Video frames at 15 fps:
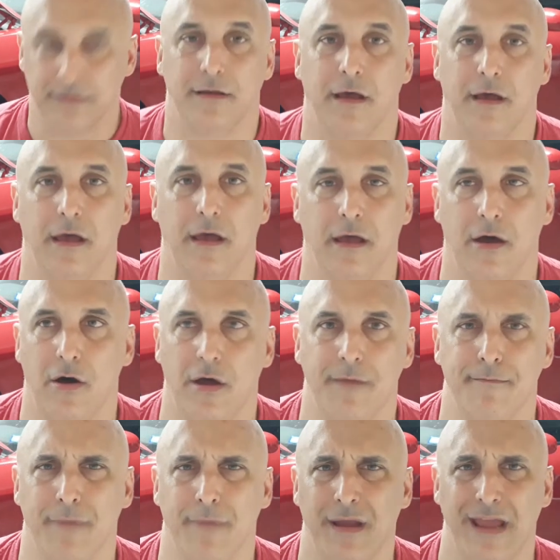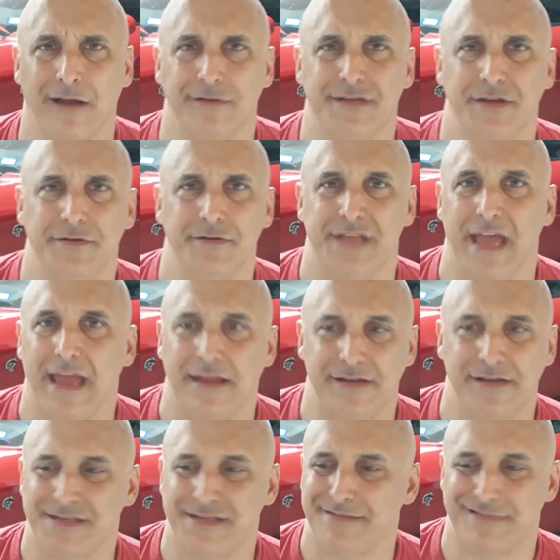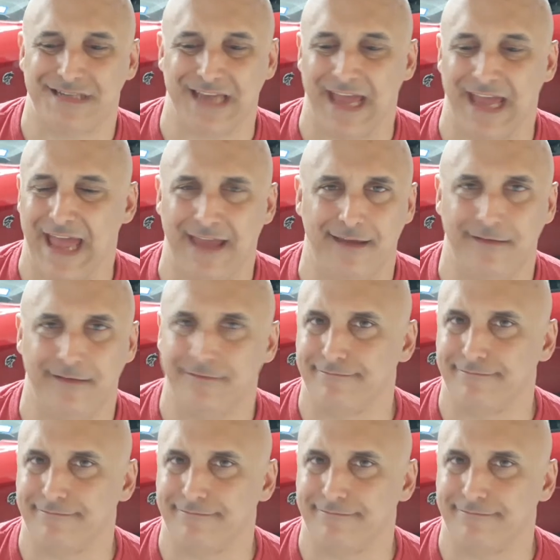on Monday or Tuesday. Just say, hey,